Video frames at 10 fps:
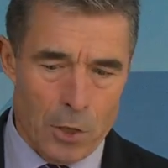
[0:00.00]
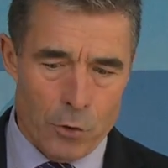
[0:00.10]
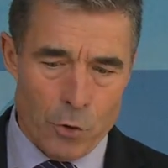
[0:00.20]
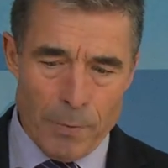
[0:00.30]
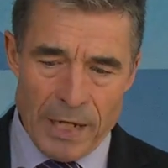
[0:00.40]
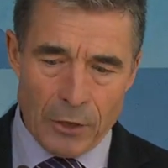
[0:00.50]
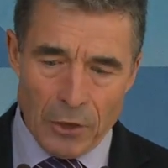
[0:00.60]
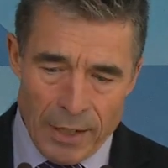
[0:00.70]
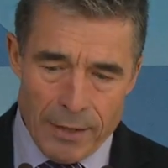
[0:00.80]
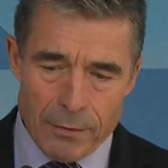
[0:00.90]
to make
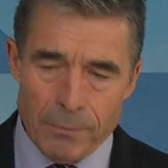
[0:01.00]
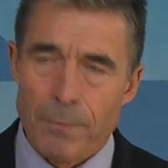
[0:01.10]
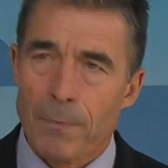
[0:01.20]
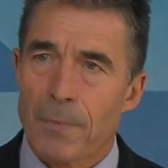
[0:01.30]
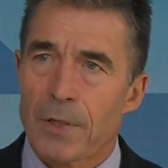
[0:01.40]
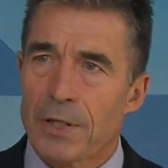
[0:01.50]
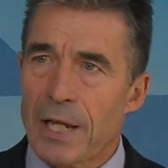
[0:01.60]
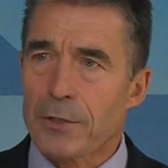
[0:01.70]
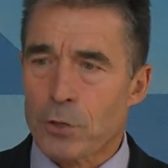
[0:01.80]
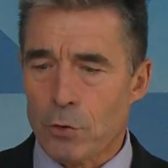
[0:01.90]
clear
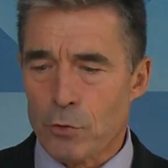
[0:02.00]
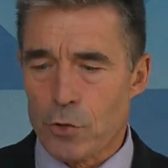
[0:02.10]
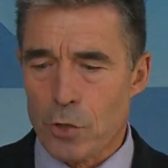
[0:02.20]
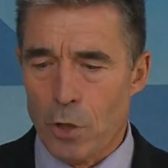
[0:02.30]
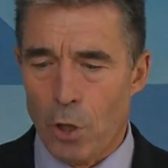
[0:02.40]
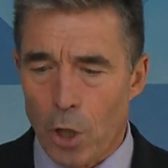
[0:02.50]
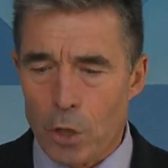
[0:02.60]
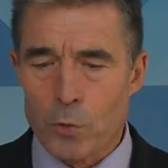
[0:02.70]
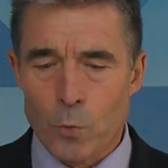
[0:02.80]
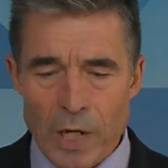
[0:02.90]
NATO's
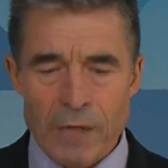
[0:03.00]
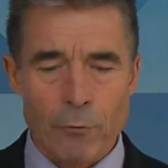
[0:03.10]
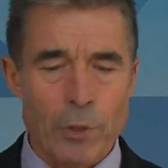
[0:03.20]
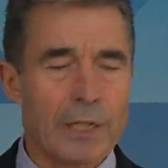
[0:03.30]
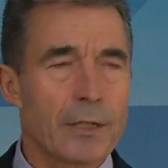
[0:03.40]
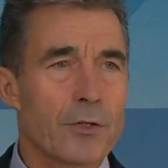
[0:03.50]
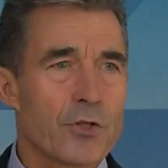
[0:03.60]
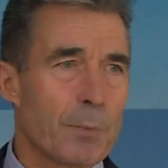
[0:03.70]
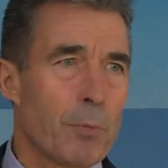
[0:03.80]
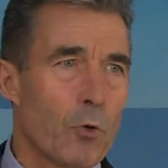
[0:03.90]
unwavering
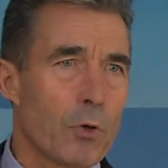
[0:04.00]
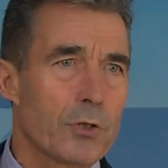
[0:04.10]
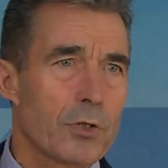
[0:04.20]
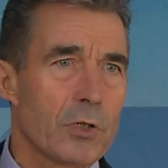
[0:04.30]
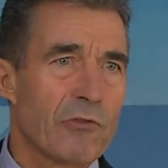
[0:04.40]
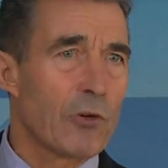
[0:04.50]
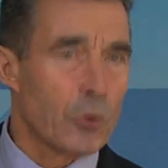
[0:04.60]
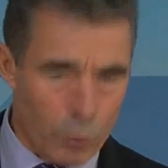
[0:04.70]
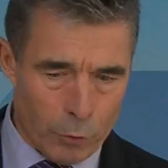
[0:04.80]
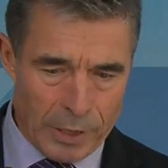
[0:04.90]
support for
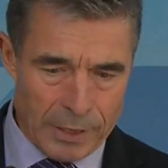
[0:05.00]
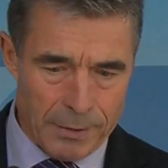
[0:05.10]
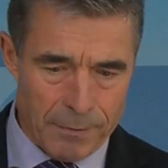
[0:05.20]
Ukraine.